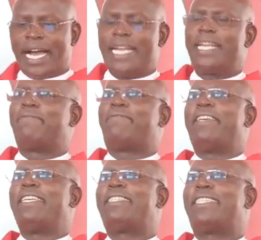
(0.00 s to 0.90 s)
and a
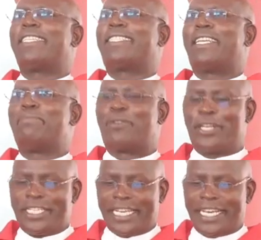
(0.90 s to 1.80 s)
feast
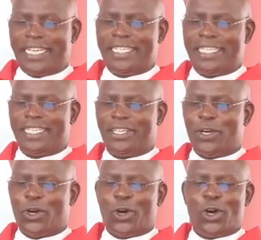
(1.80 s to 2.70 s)
celebrated
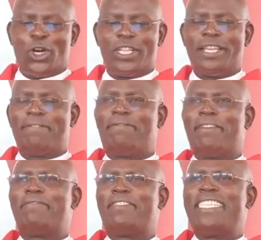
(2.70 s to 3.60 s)
on the
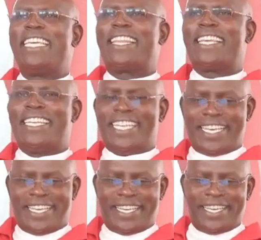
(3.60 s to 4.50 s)
50th
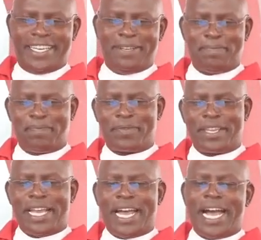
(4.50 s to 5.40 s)
day
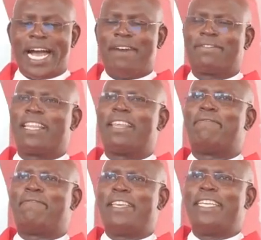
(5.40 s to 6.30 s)
after
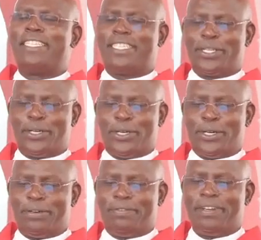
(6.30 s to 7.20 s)
the feast
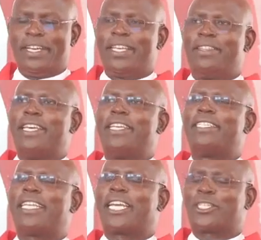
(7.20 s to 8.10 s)
of the
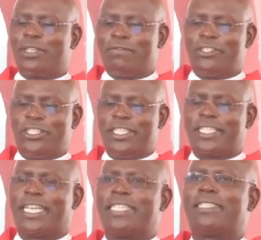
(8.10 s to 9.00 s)
resurrection of
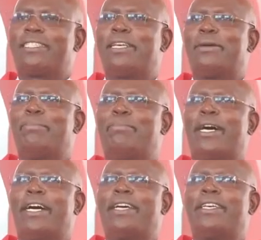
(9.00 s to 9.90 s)
Jesus
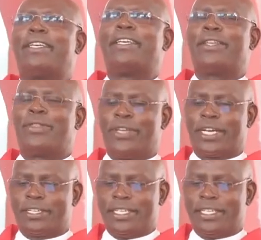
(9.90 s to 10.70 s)
by the